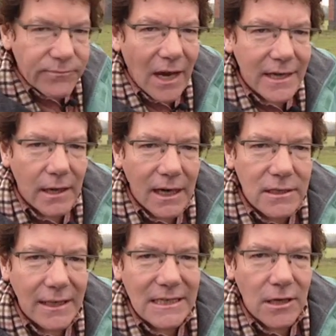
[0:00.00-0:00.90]

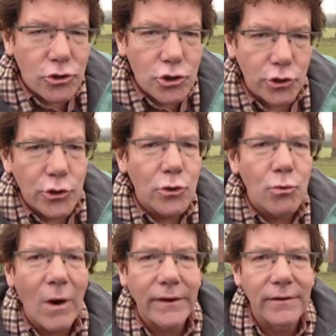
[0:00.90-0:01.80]
viaduct is a true
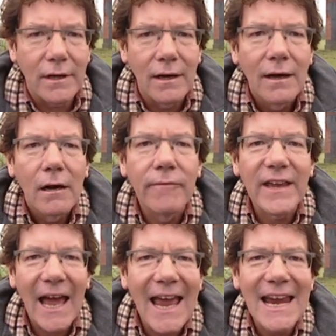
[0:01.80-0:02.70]
wonder of
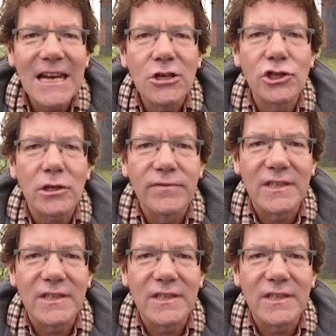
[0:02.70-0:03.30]
the age of